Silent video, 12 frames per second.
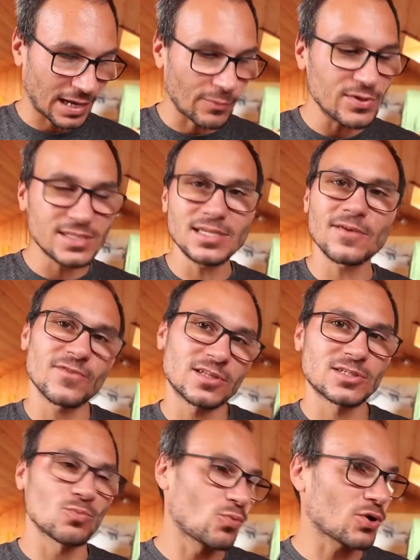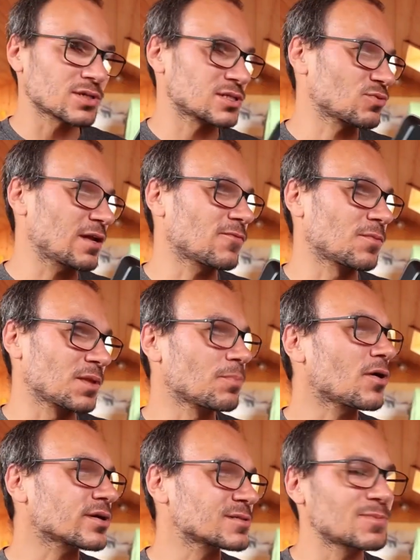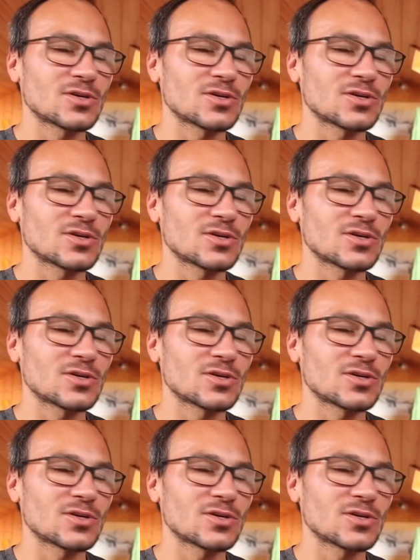I will see if it works straight from the box,